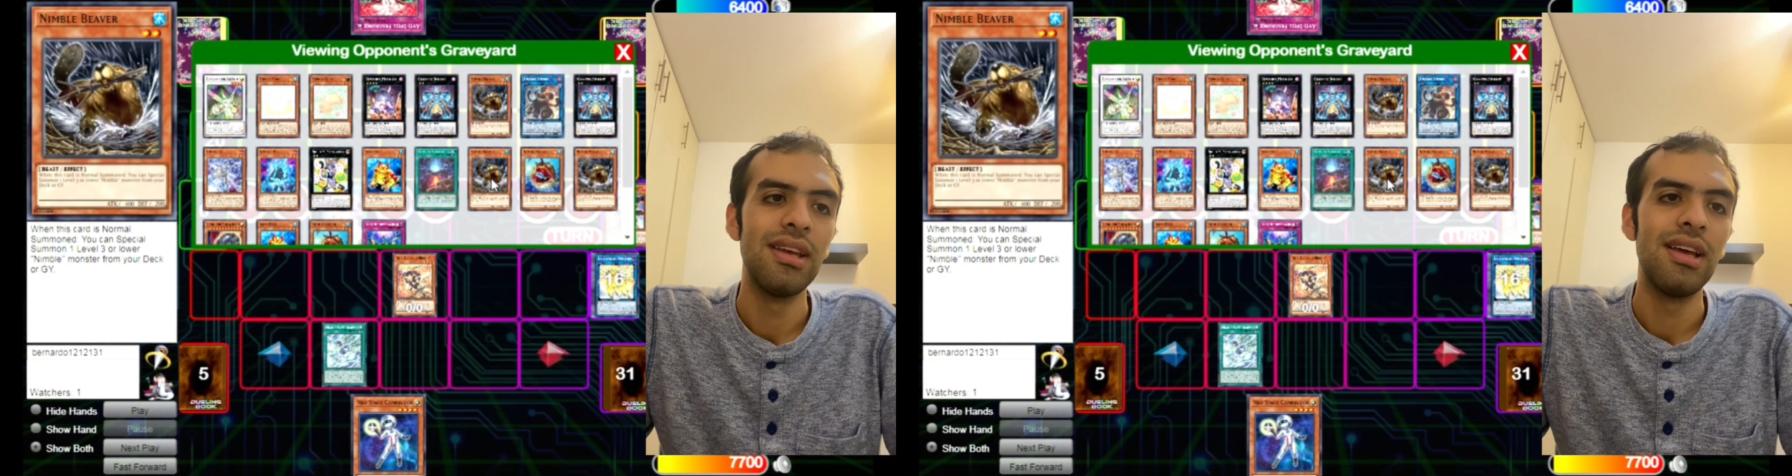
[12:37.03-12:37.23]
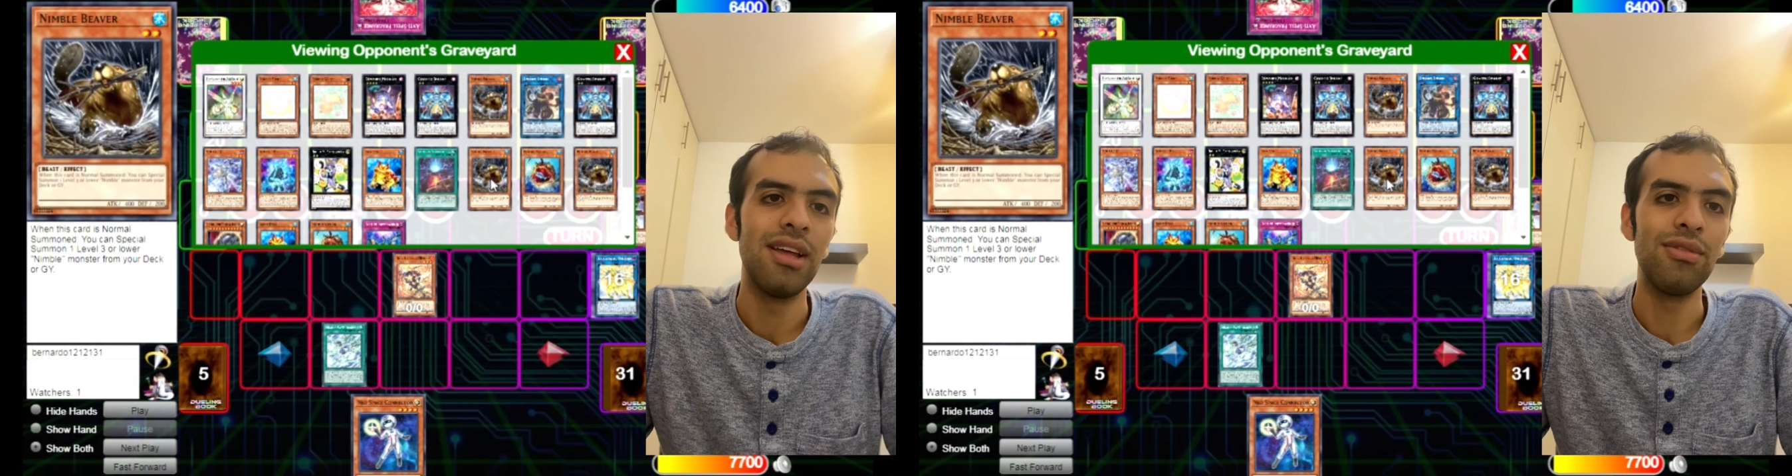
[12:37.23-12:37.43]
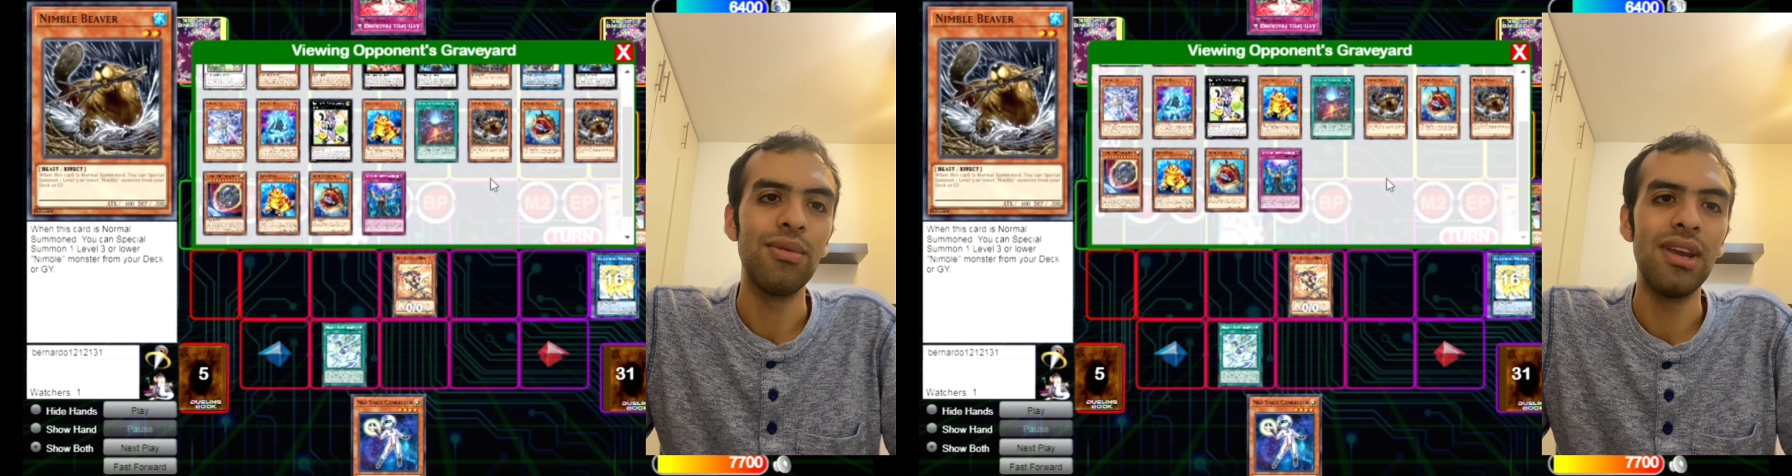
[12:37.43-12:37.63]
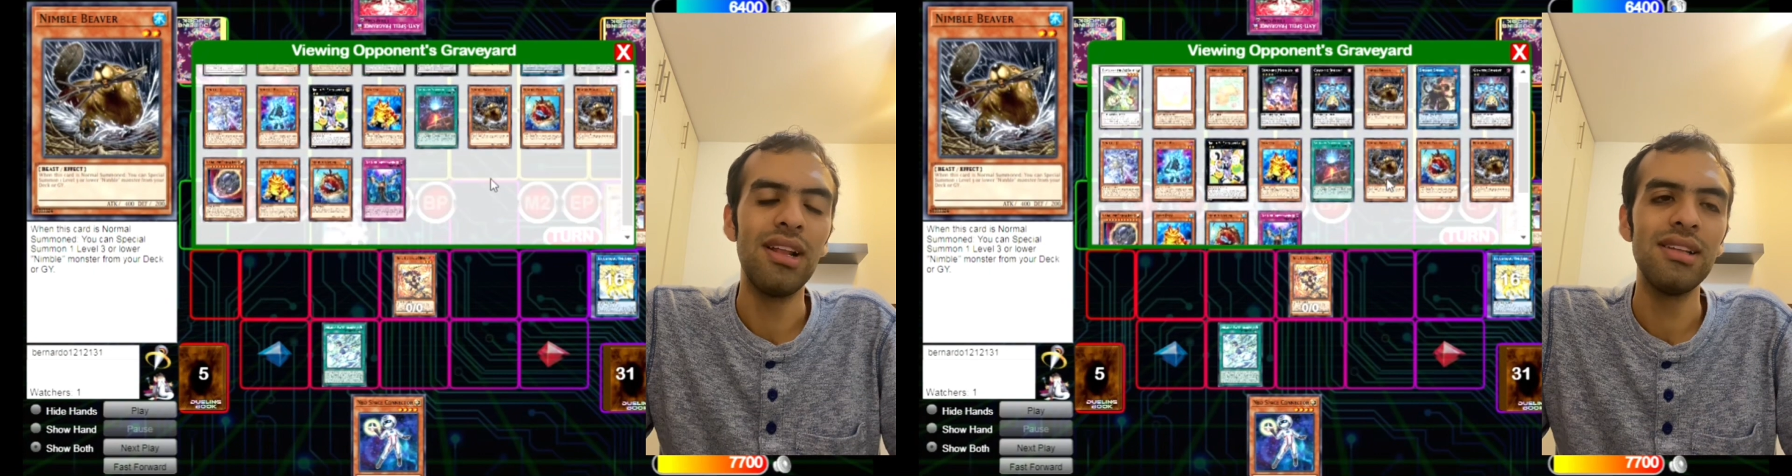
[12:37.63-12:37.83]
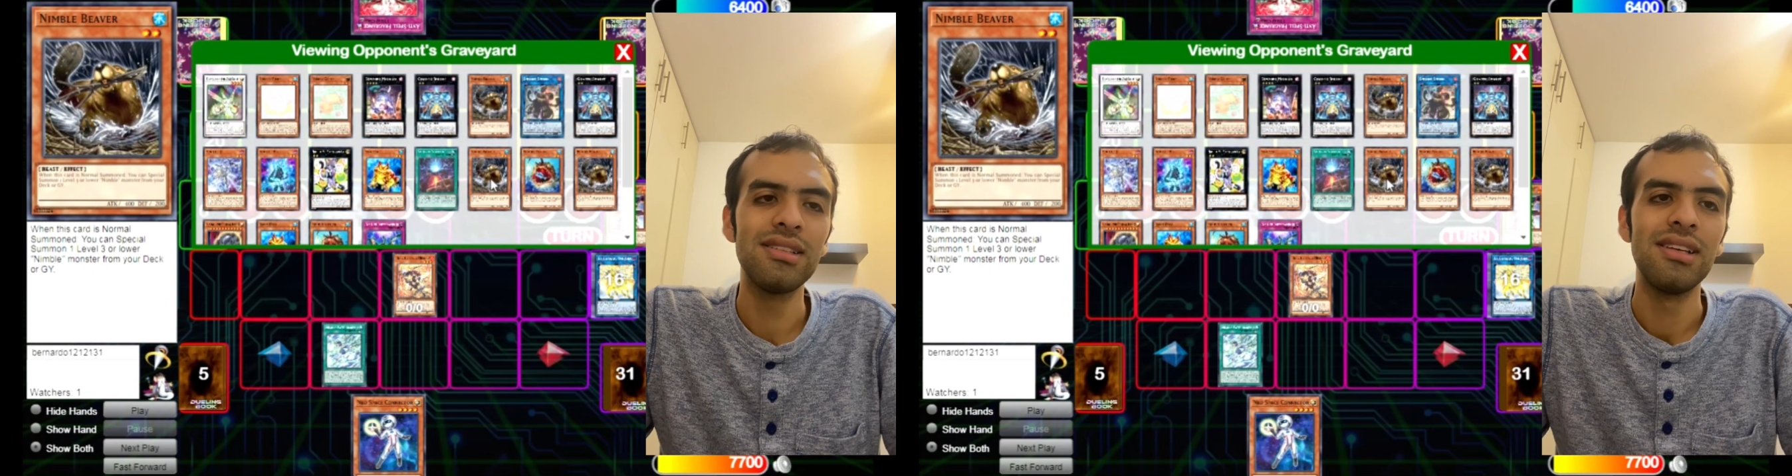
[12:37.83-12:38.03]
And what
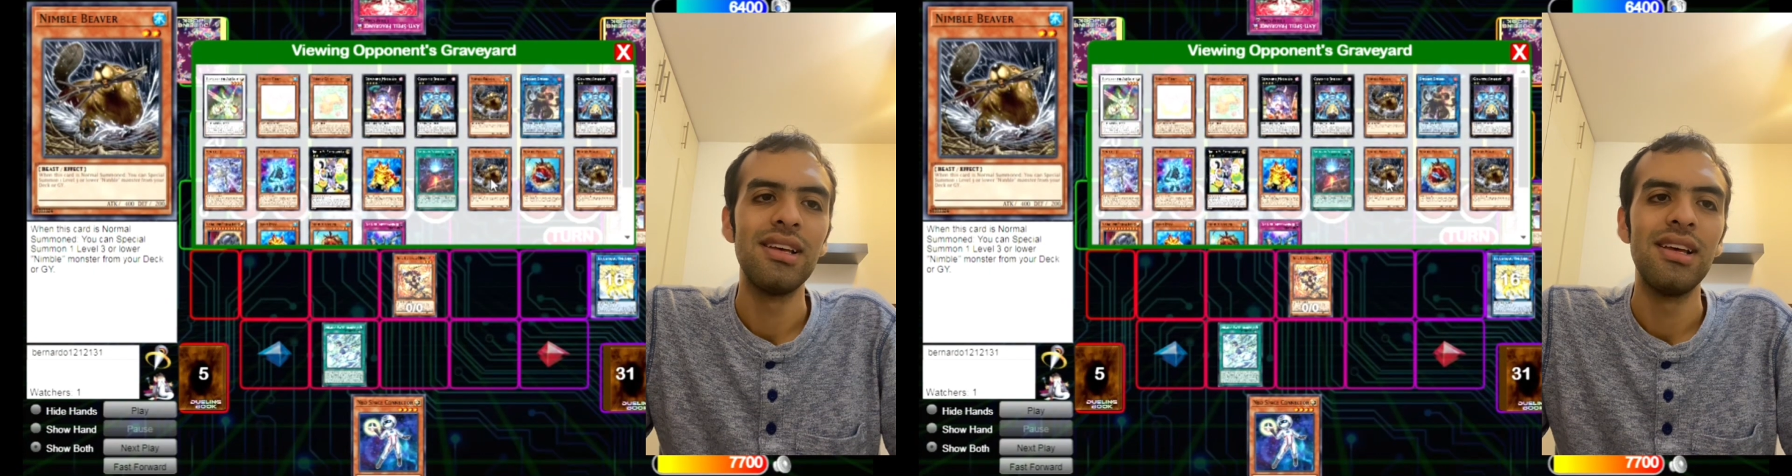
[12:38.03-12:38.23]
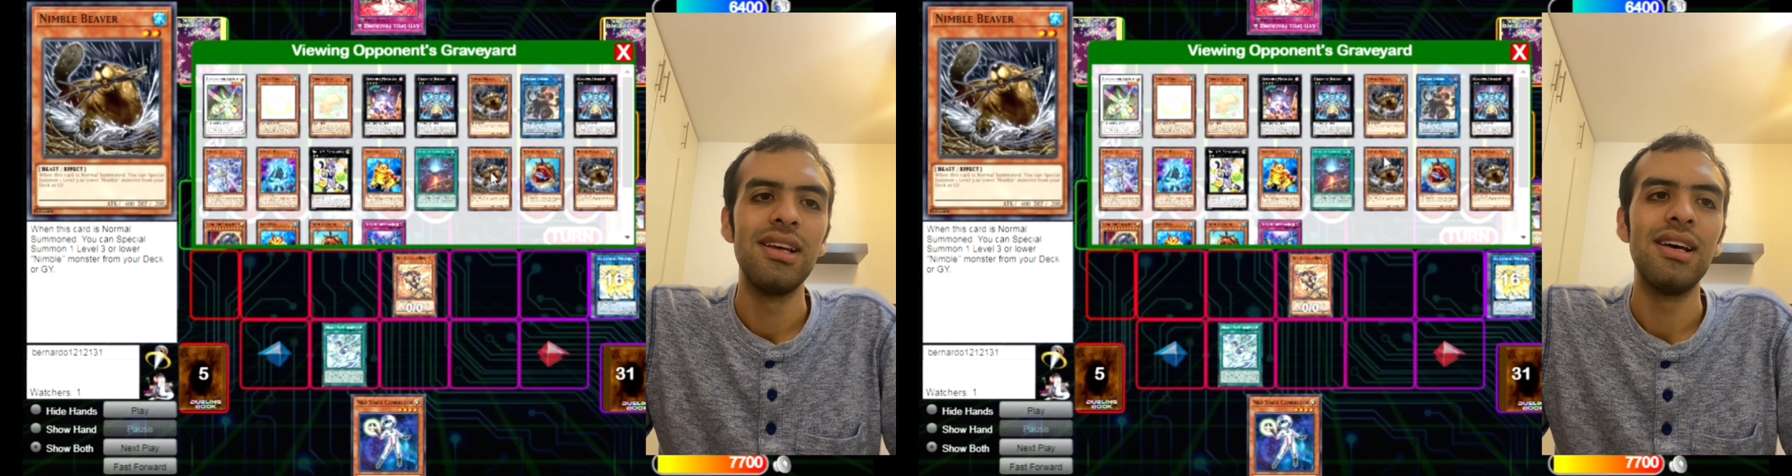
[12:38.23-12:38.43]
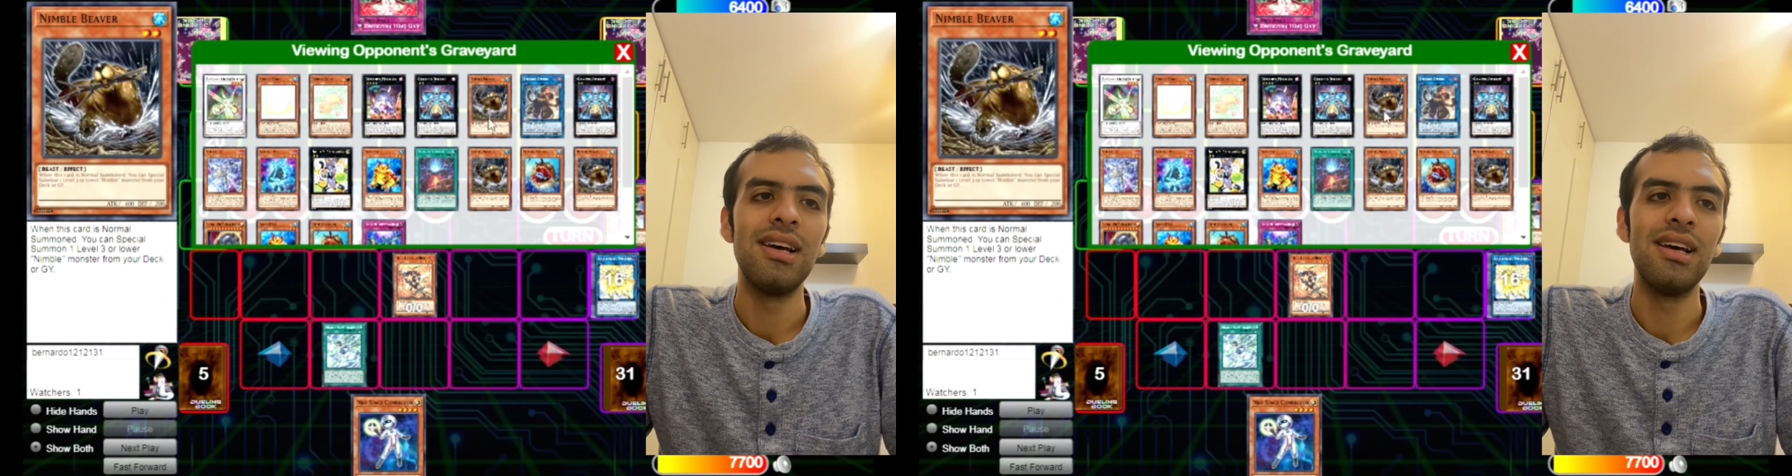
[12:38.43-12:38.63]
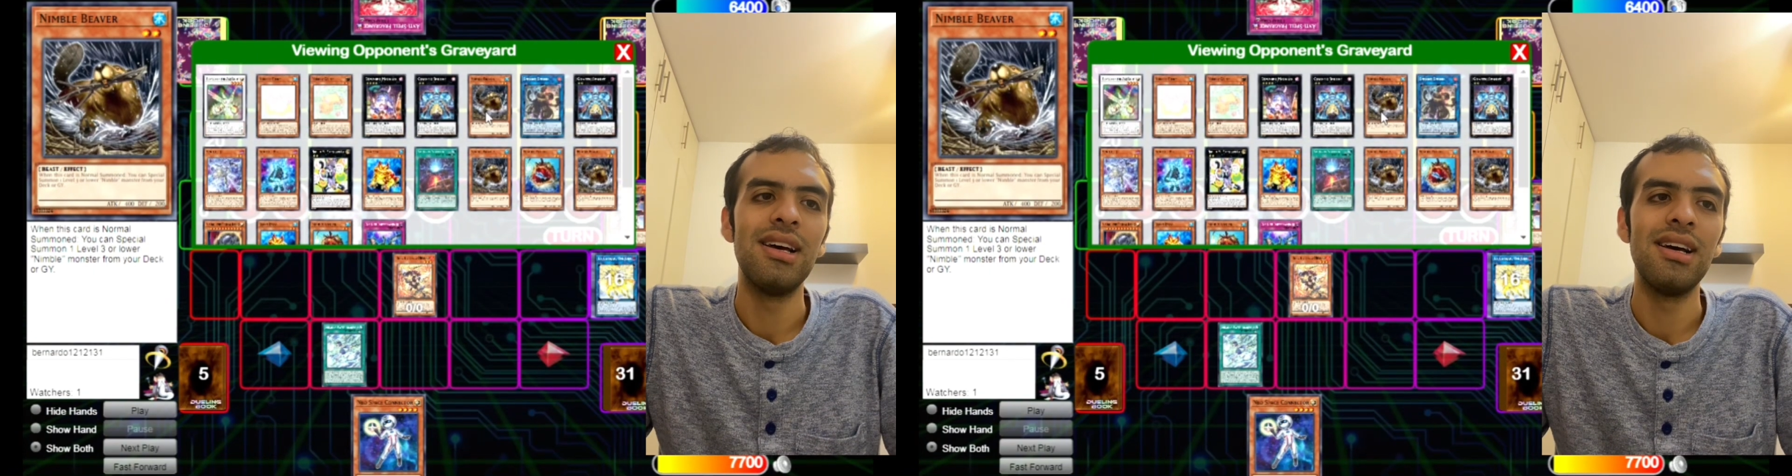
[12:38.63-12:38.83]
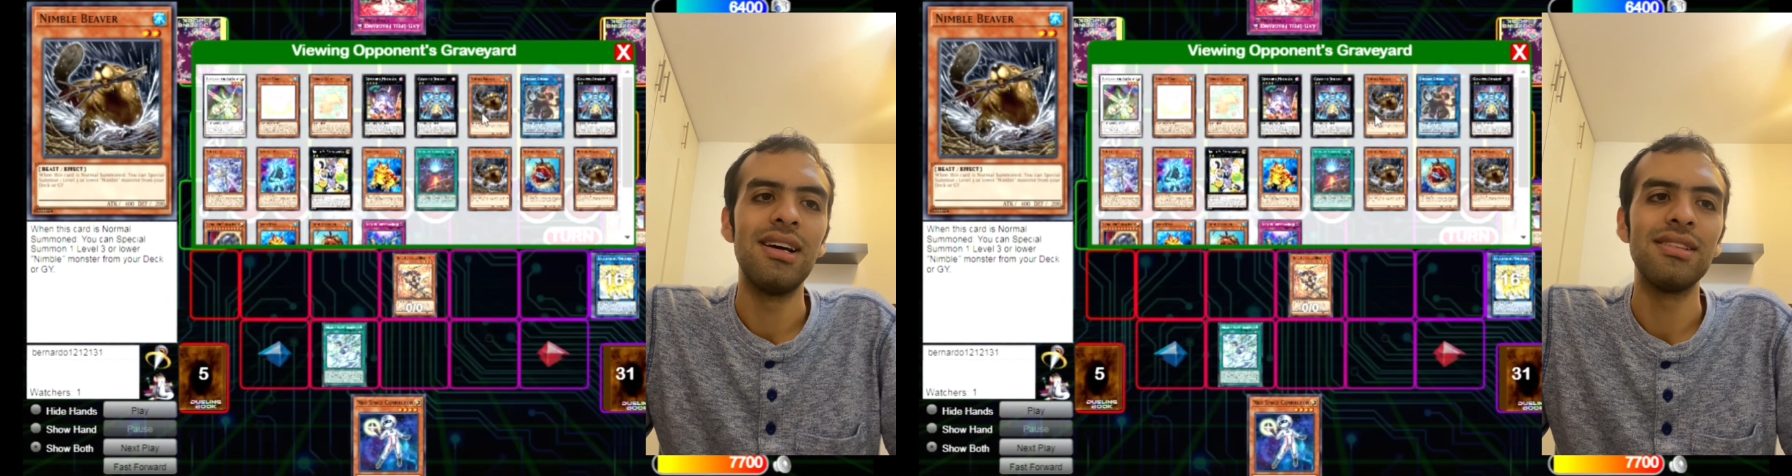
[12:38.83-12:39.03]
else?
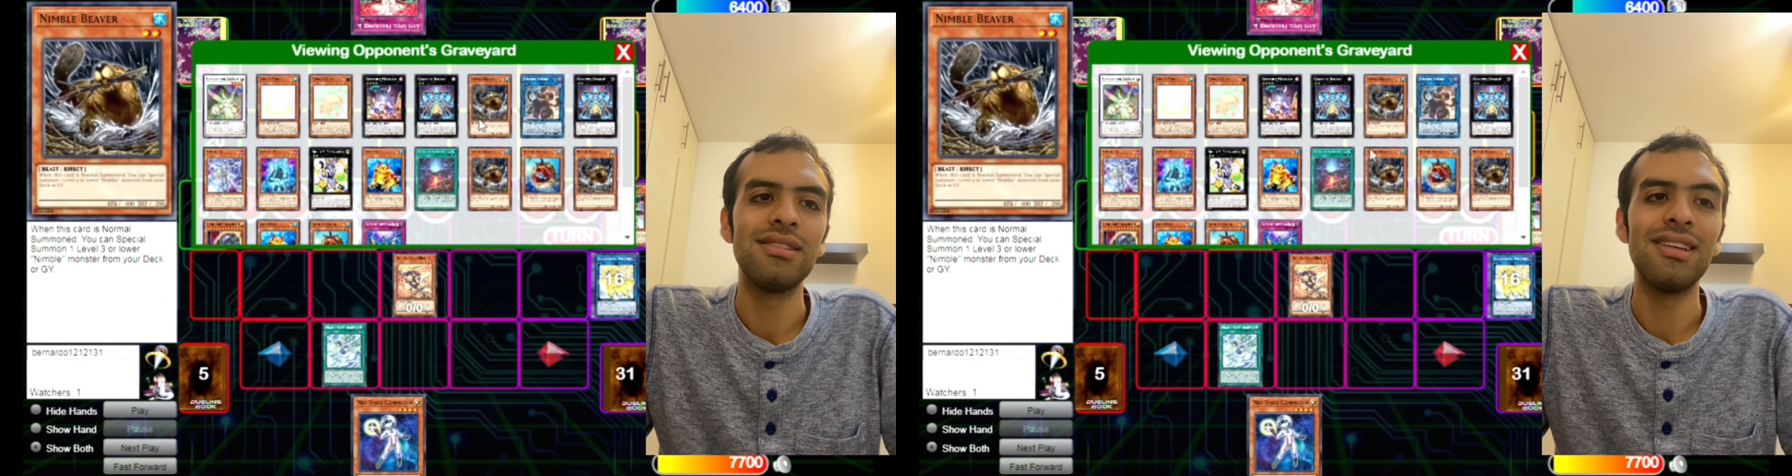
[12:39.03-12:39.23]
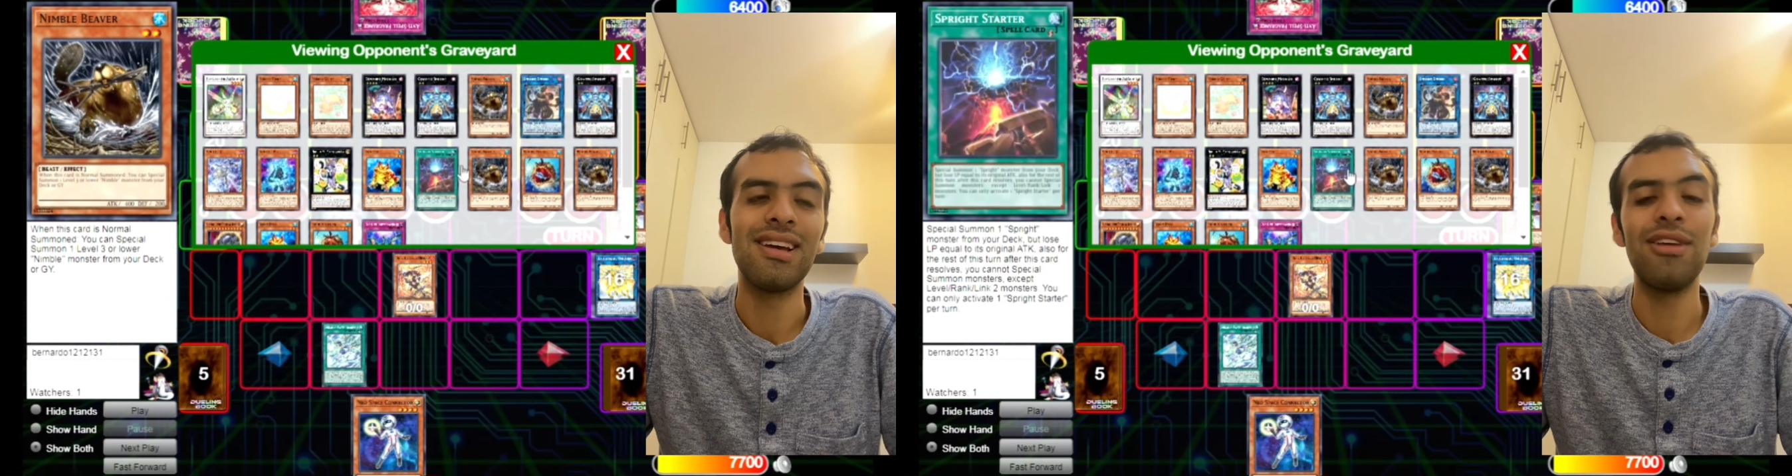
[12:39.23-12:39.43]
And